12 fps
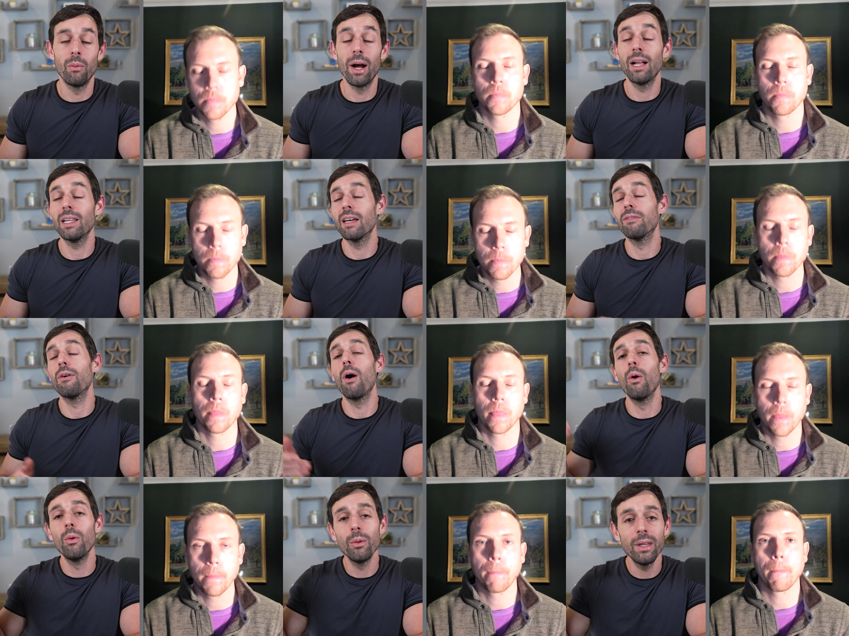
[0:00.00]
Speaker 1: well, if
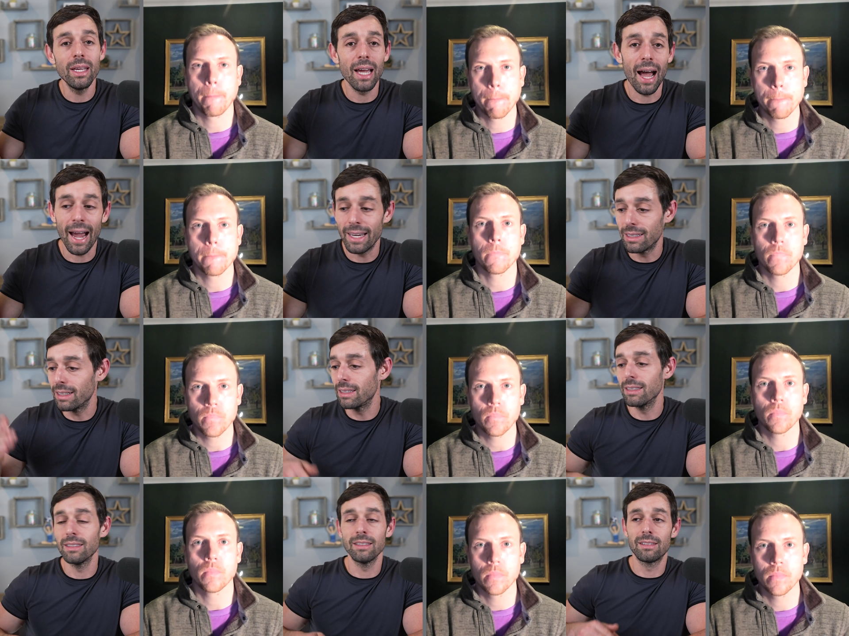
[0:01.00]
only I
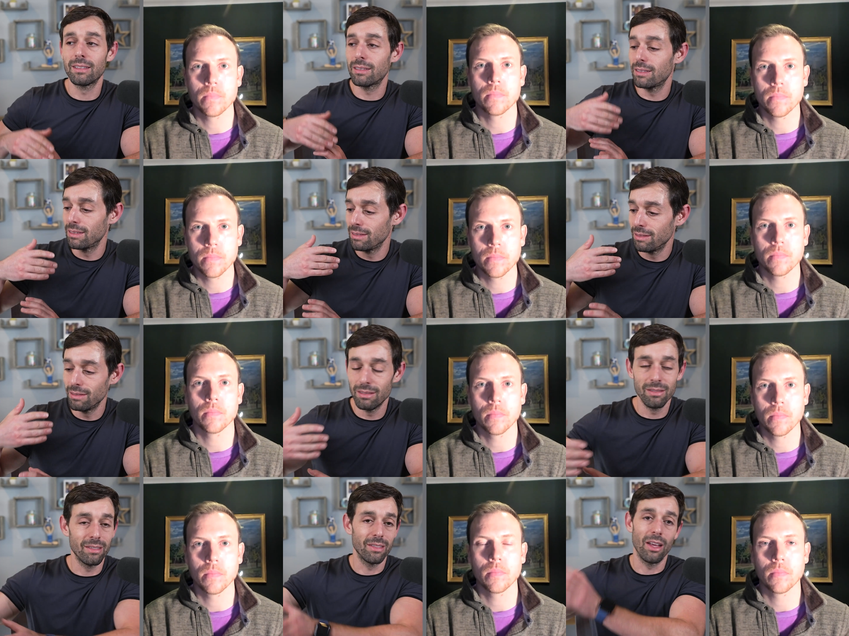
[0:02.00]
didn't
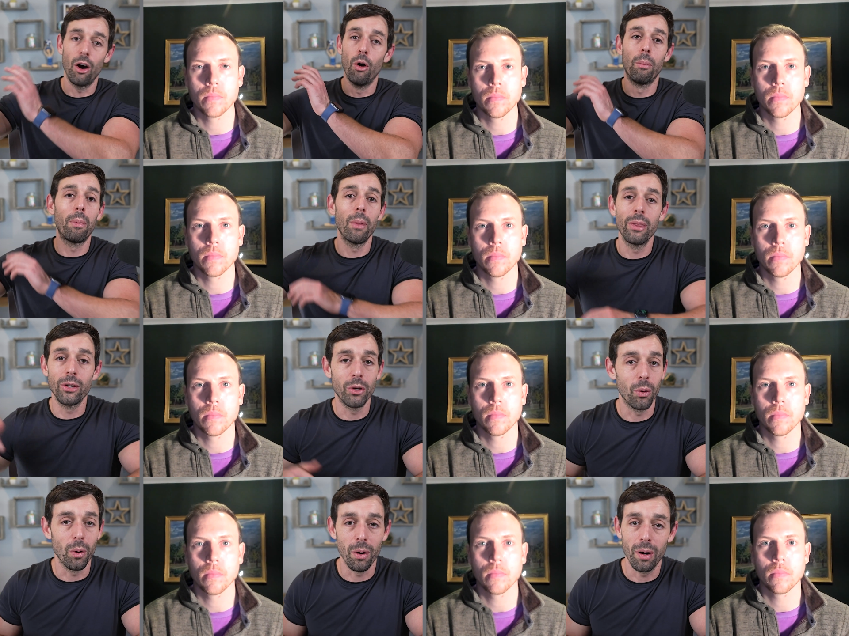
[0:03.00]
open the
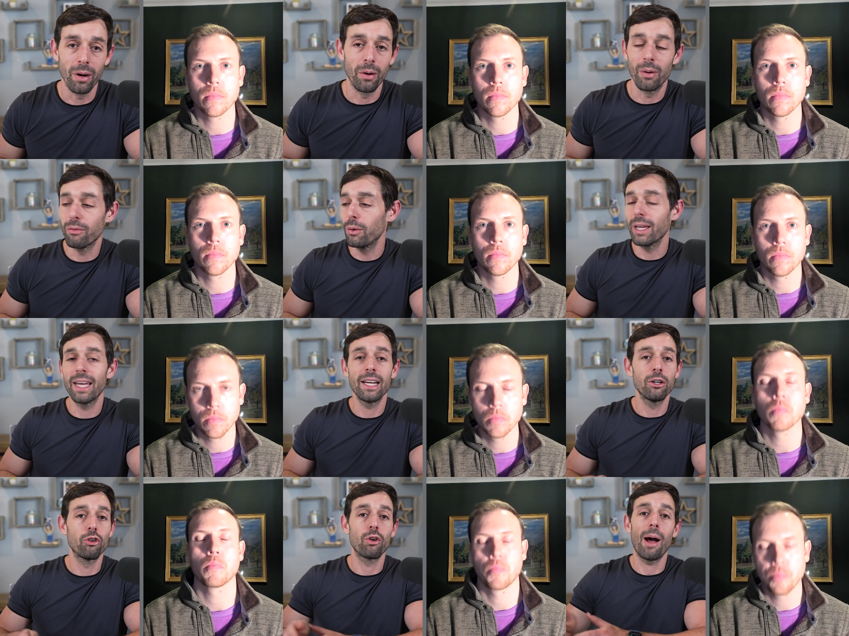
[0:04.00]
door, or if only I
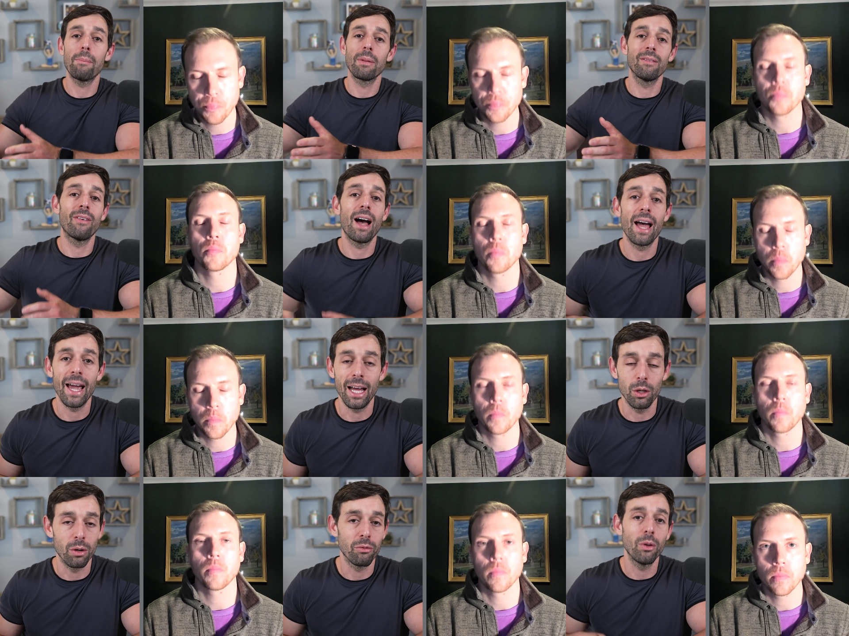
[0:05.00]
didn't drop the vial,
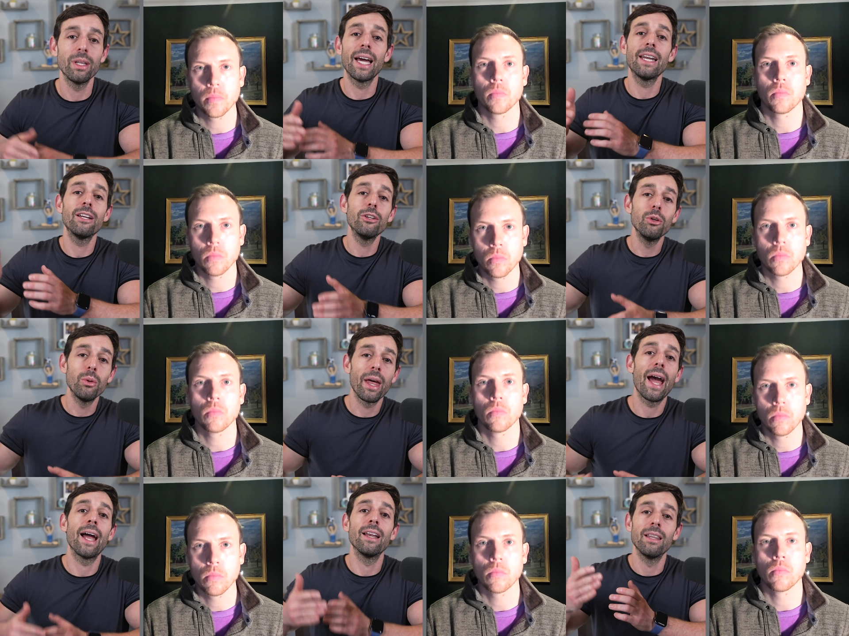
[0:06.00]
or if only I didn't do
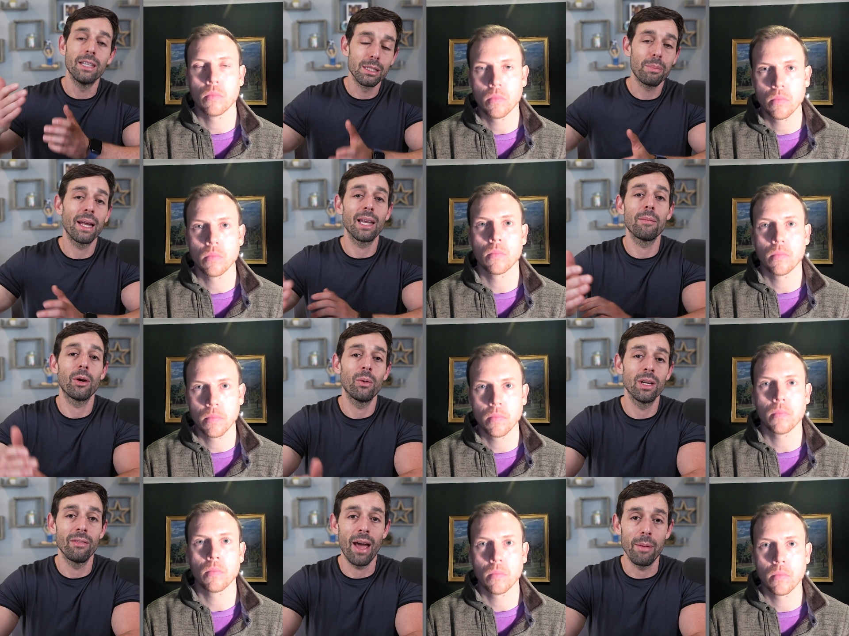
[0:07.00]
that, this pandemic
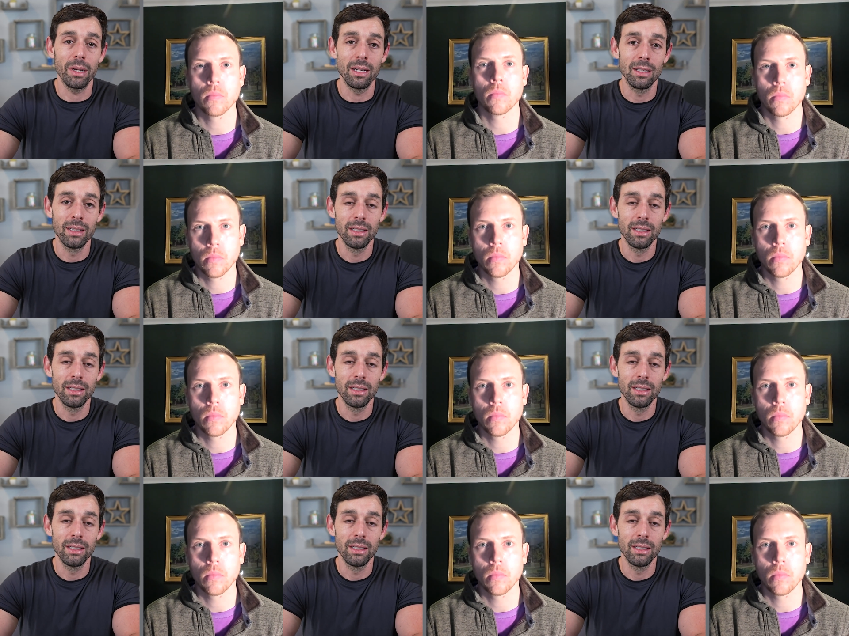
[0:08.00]
wouldn't have happened?